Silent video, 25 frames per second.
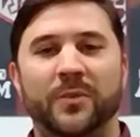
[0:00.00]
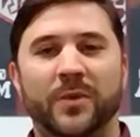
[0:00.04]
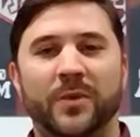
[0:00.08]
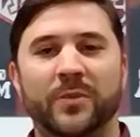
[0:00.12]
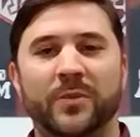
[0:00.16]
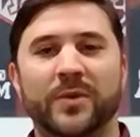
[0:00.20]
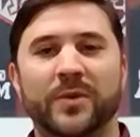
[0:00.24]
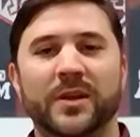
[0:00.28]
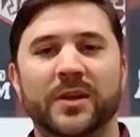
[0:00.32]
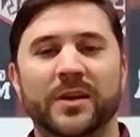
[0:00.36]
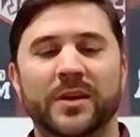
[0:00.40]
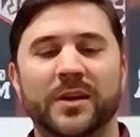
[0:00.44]

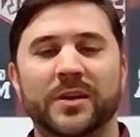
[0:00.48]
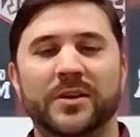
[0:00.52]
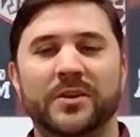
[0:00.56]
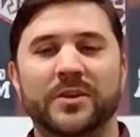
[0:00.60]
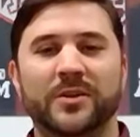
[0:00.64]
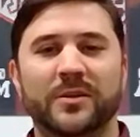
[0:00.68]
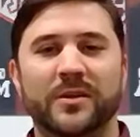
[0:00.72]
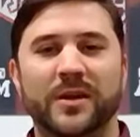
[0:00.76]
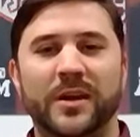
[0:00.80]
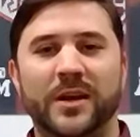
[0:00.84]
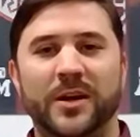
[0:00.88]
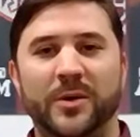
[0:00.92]
what we need
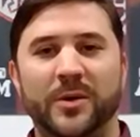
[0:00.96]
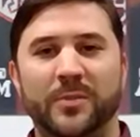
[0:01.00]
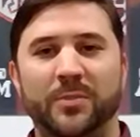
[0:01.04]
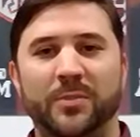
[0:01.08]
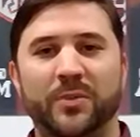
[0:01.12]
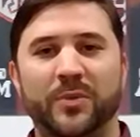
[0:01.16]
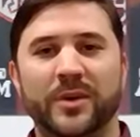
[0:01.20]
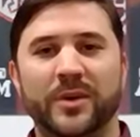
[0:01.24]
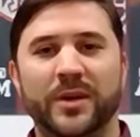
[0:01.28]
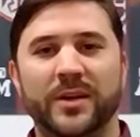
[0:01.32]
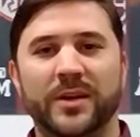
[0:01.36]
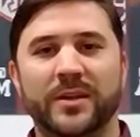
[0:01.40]
your help
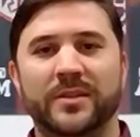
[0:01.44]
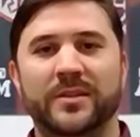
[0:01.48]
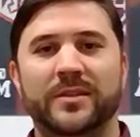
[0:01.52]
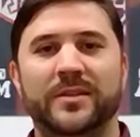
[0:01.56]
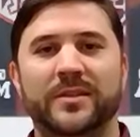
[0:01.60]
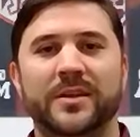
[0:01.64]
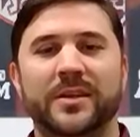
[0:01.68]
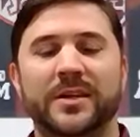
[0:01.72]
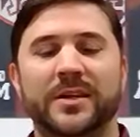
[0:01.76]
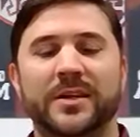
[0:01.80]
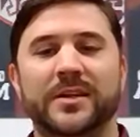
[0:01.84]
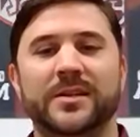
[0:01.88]
with
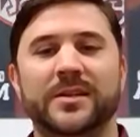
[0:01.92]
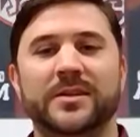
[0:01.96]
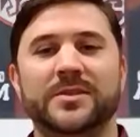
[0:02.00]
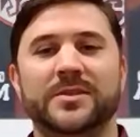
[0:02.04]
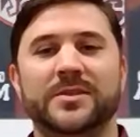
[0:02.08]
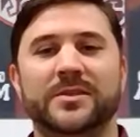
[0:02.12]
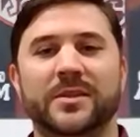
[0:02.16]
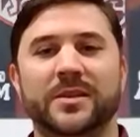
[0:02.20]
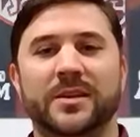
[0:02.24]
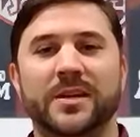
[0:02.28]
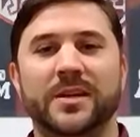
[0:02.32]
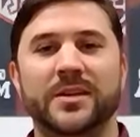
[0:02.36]

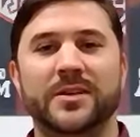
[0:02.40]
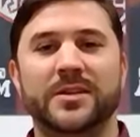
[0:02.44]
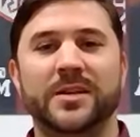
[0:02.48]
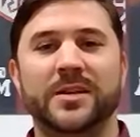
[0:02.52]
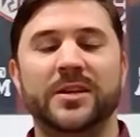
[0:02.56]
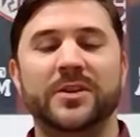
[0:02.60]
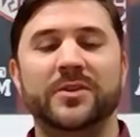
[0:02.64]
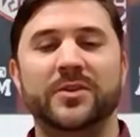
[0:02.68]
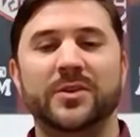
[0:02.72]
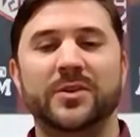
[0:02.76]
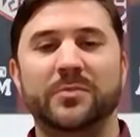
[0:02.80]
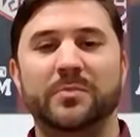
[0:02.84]
is to
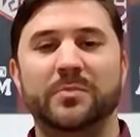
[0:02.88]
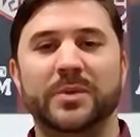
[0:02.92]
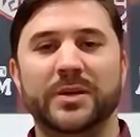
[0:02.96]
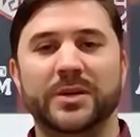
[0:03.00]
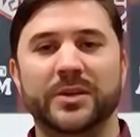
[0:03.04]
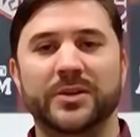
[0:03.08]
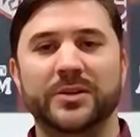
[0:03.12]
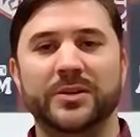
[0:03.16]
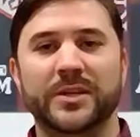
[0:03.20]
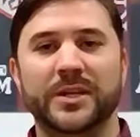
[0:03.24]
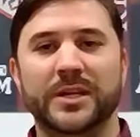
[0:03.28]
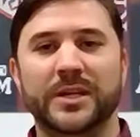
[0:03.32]
continue to
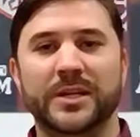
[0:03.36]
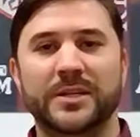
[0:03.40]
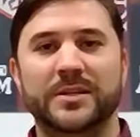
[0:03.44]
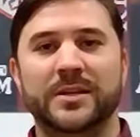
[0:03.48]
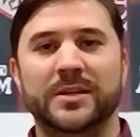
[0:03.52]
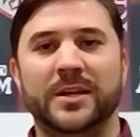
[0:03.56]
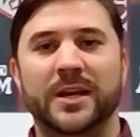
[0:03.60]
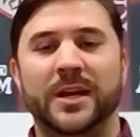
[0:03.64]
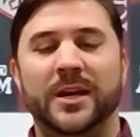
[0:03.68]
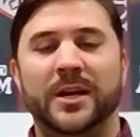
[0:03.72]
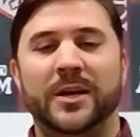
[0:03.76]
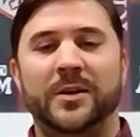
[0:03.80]
build it,
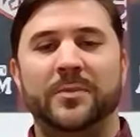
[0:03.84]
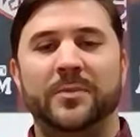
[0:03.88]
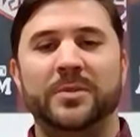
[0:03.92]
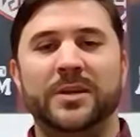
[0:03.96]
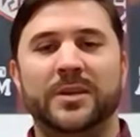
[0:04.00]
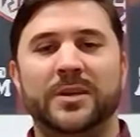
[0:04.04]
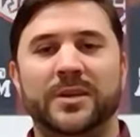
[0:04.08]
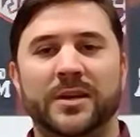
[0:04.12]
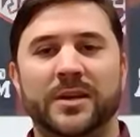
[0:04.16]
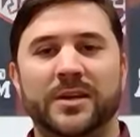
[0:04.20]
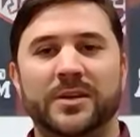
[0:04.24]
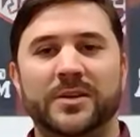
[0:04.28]

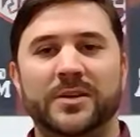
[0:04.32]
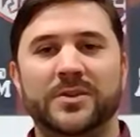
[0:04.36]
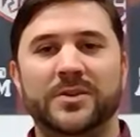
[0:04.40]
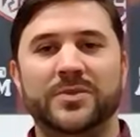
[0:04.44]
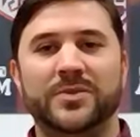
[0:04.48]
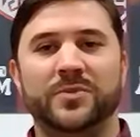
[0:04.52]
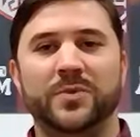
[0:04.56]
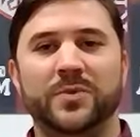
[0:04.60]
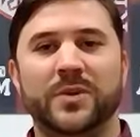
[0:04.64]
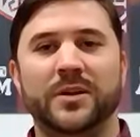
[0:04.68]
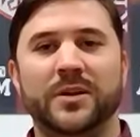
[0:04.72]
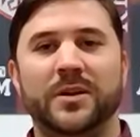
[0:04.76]
because
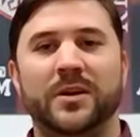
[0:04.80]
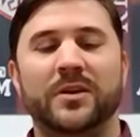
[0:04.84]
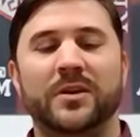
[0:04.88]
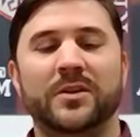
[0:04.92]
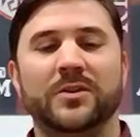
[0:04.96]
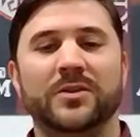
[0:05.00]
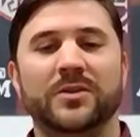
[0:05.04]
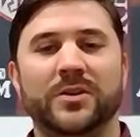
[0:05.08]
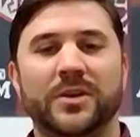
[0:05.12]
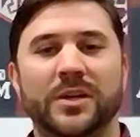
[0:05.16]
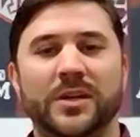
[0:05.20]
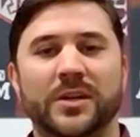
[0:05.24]
we are
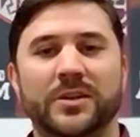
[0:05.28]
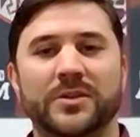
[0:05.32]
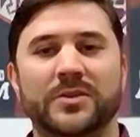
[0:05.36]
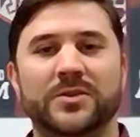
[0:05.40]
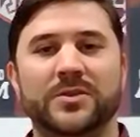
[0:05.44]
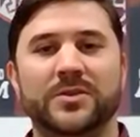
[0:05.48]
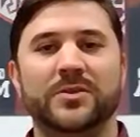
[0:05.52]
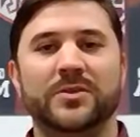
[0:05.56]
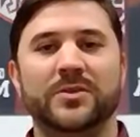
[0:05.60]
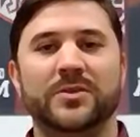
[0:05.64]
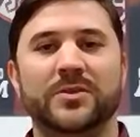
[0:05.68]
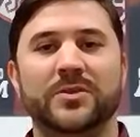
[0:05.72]
looking
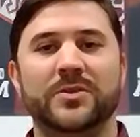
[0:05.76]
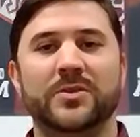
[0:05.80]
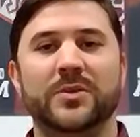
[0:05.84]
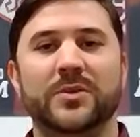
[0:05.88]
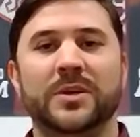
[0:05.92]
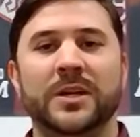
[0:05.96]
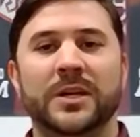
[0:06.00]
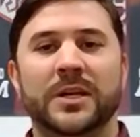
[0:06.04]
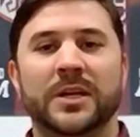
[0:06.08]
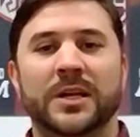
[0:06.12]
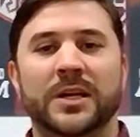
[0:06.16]
to